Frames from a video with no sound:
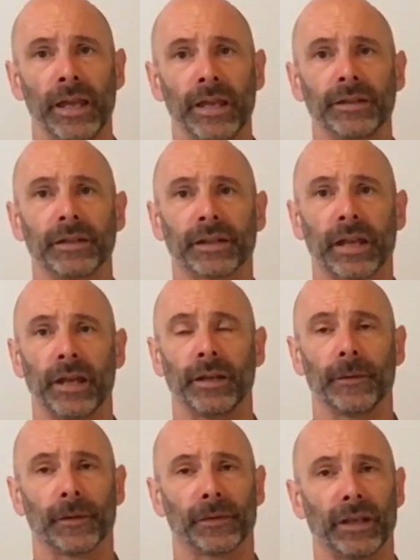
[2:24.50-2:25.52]

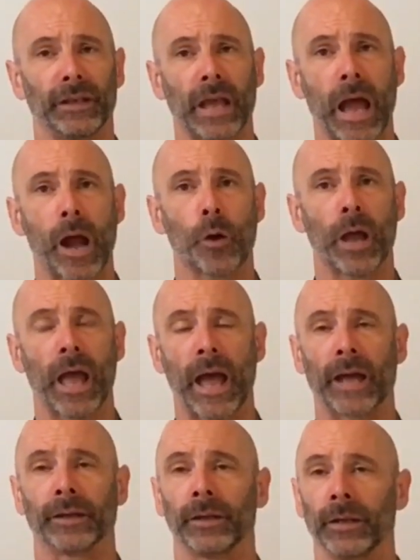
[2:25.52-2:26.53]
indicating that they now
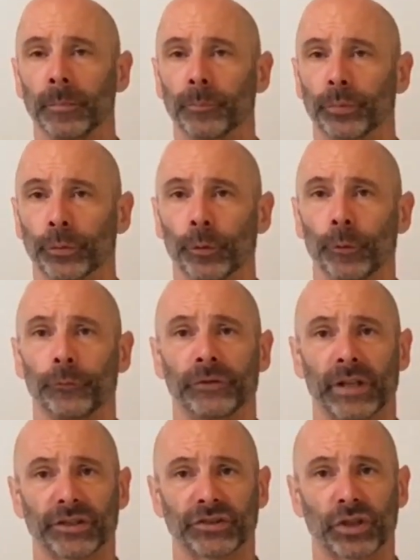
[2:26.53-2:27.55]
had
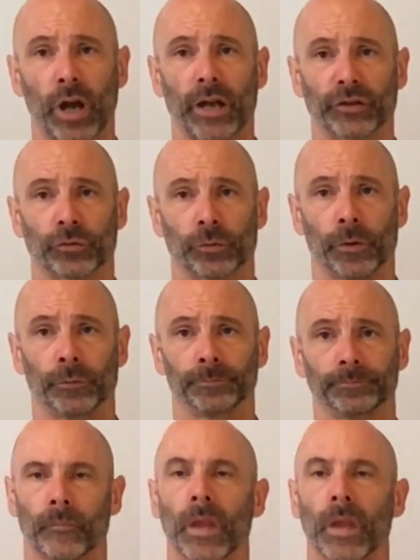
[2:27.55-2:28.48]
improved testosterone.